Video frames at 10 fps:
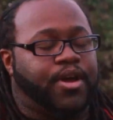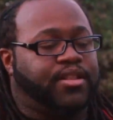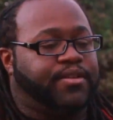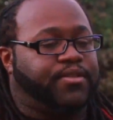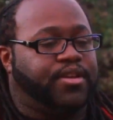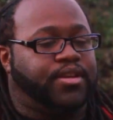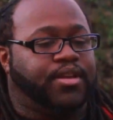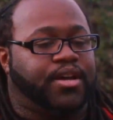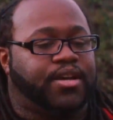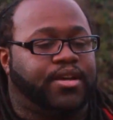I lived
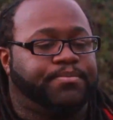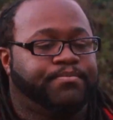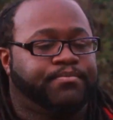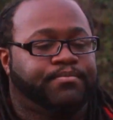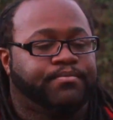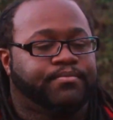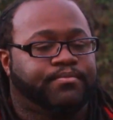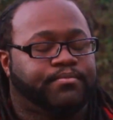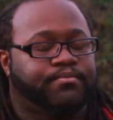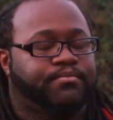in, I
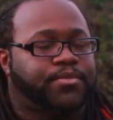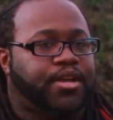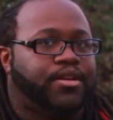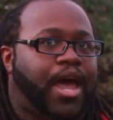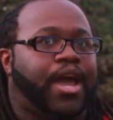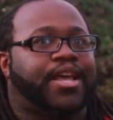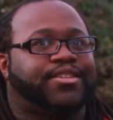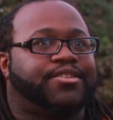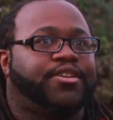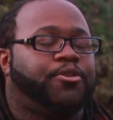
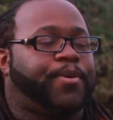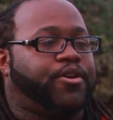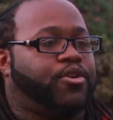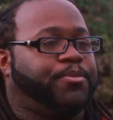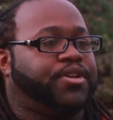guess a single parent home,